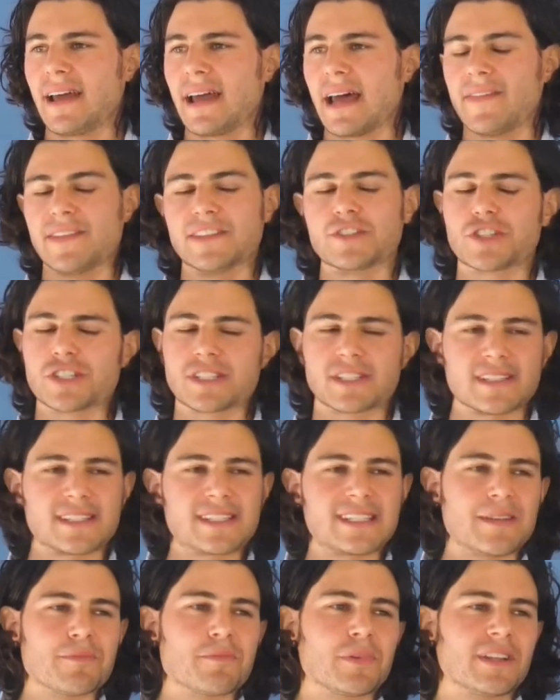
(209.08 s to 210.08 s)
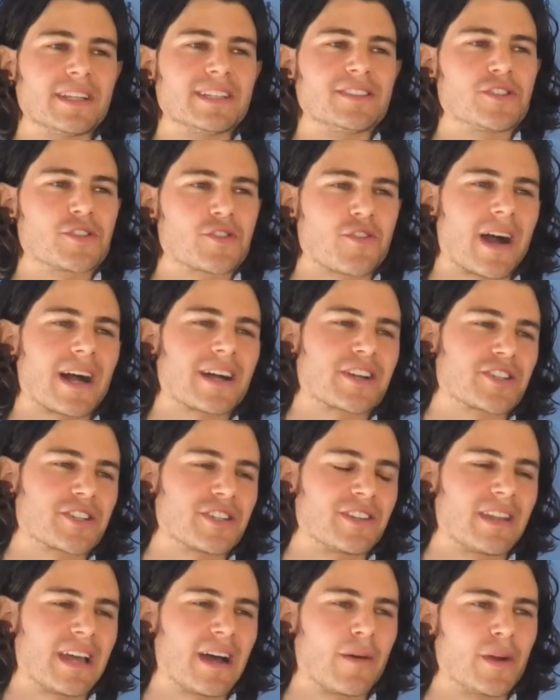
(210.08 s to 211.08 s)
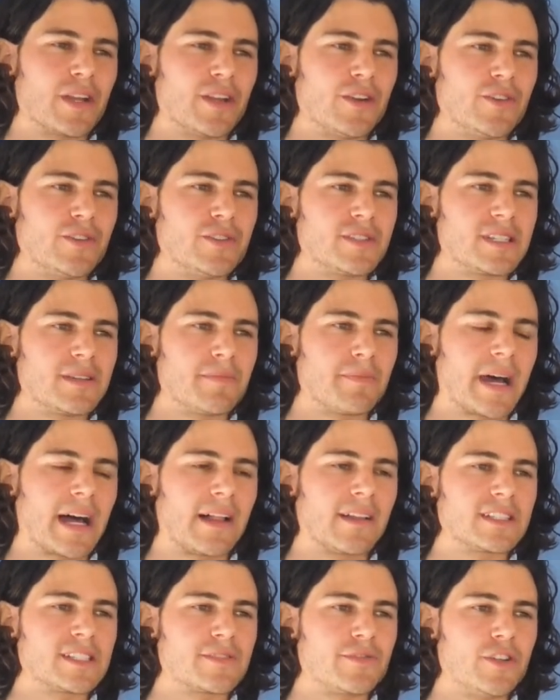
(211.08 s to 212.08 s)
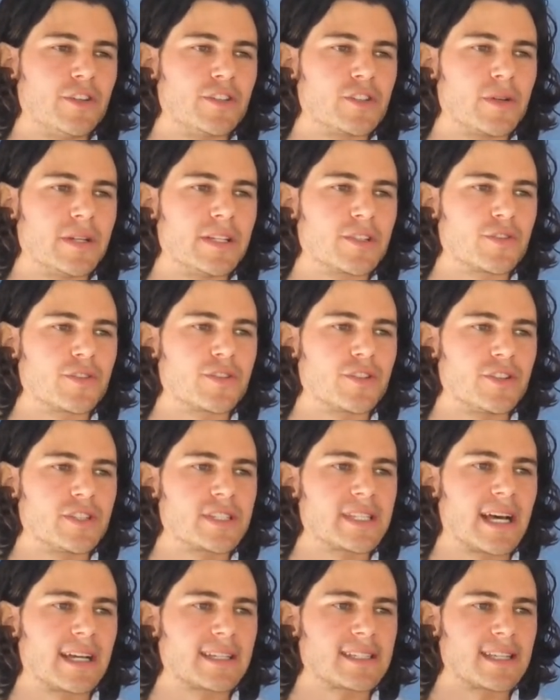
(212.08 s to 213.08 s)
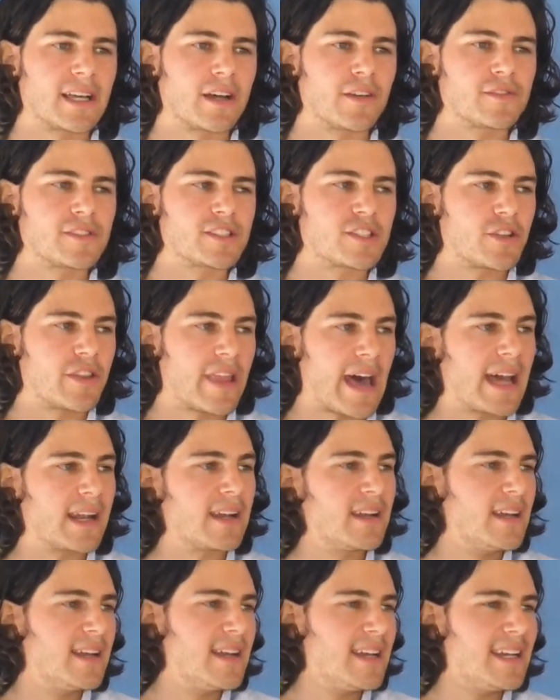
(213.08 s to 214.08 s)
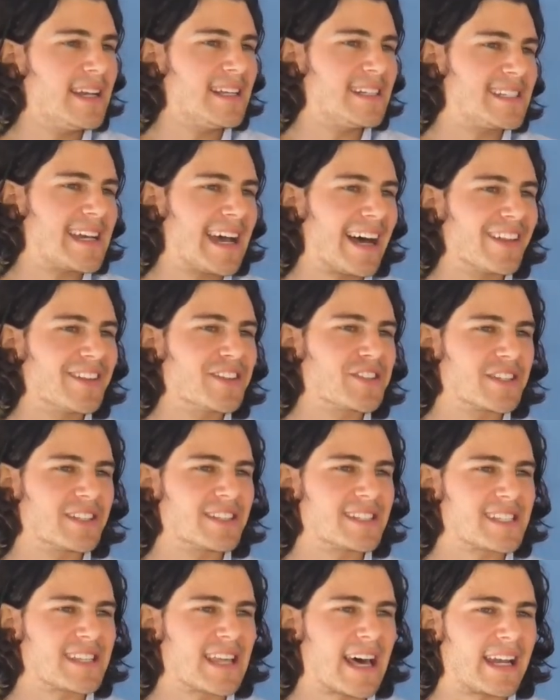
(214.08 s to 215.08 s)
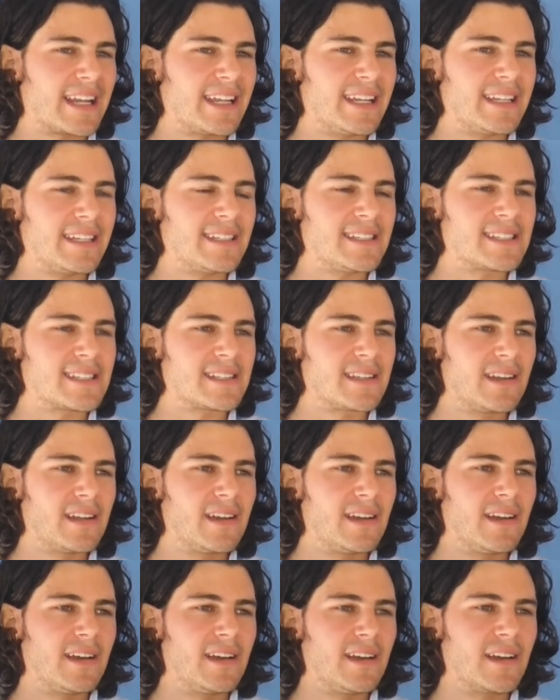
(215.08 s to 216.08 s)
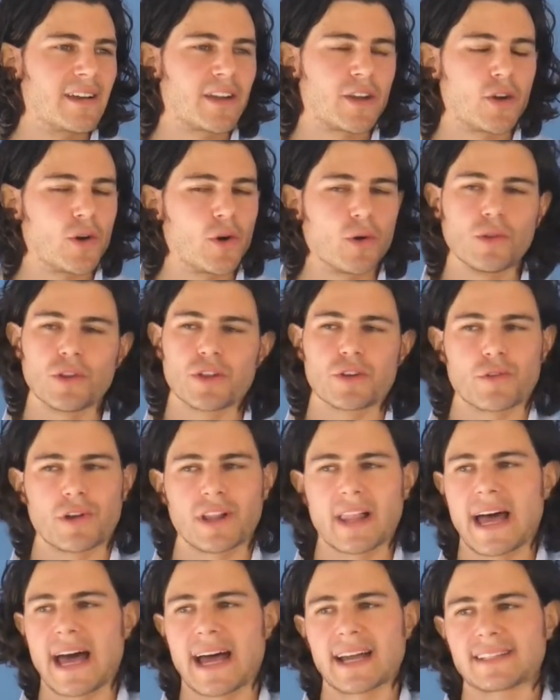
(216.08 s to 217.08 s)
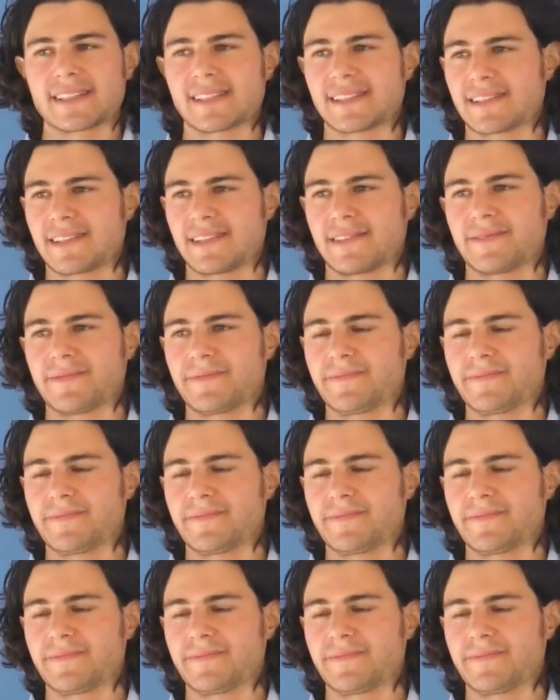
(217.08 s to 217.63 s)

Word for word: And there's just a simple instruction that we use in Balanced View to introduce ourselves to that intelligence that is cool and relaxed,